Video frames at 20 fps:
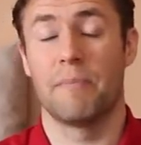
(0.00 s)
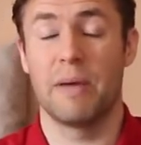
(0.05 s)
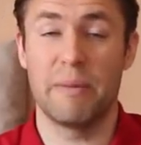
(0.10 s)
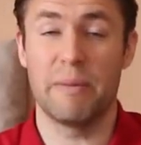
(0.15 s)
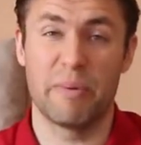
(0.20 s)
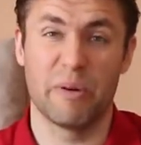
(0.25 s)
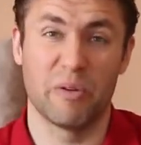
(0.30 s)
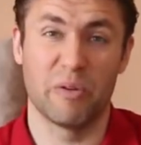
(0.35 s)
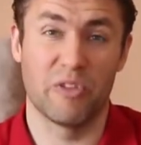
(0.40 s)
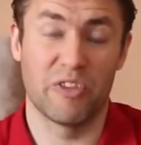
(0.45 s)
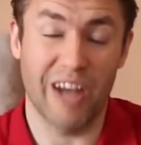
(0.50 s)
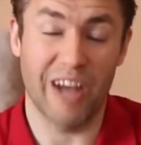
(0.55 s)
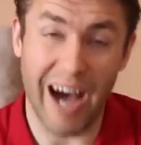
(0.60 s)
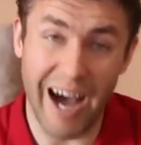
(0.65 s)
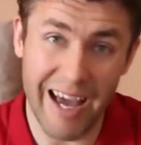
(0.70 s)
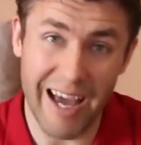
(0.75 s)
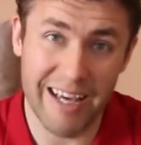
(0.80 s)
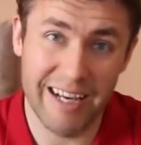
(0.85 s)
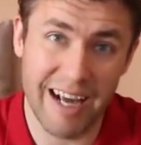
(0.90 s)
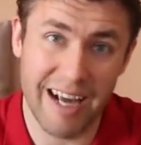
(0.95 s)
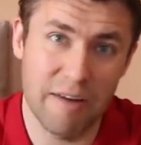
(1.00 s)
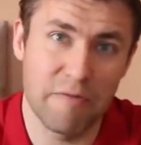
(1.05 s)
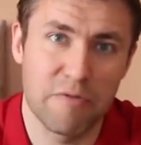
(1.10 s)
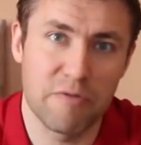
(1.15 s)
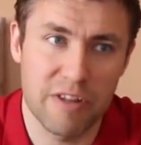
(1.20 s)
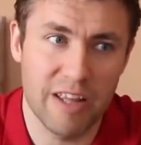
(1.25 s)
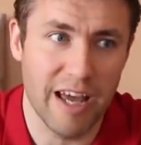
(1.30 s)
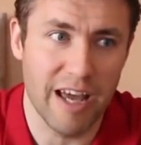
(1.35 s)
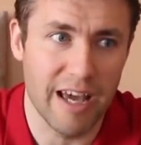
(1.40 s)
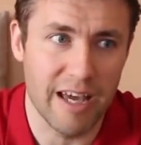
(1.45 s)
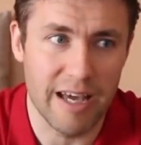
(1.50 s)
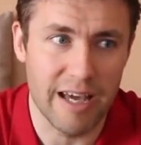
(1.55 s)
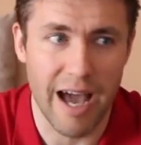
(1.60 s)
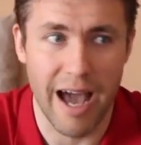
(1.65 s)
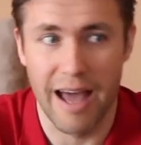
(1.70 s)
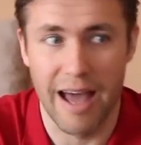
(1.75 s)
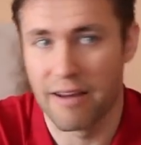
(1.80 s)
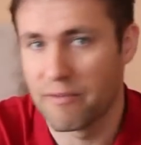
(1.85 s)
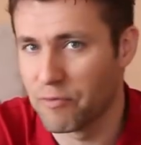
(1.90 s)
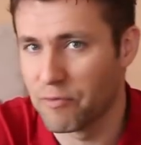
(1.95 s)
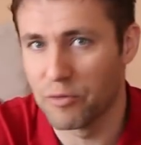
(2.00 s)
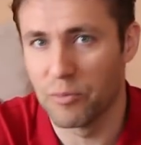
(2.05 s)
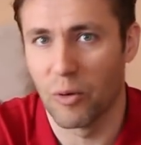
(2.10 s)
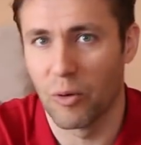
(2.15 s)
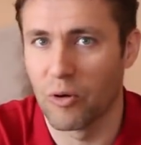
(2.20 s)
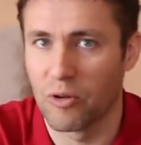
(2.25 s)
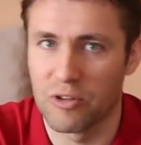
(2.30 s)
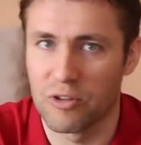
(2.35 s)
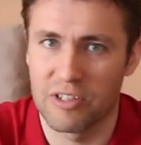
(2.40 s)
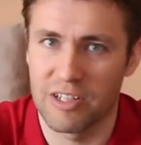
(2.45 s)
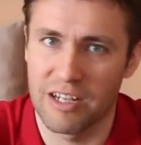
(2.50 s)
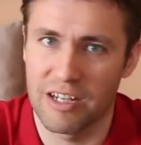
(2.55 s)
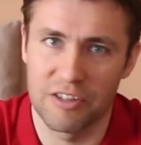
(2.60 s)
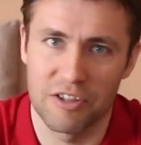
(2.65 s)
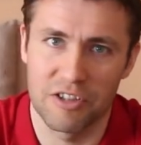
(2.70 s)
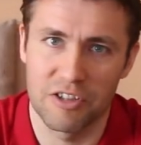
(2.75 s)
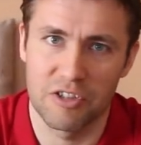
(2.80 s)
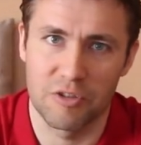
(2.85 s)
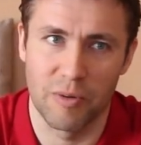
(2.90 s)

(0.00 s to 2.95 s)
people dying every day and footballers are just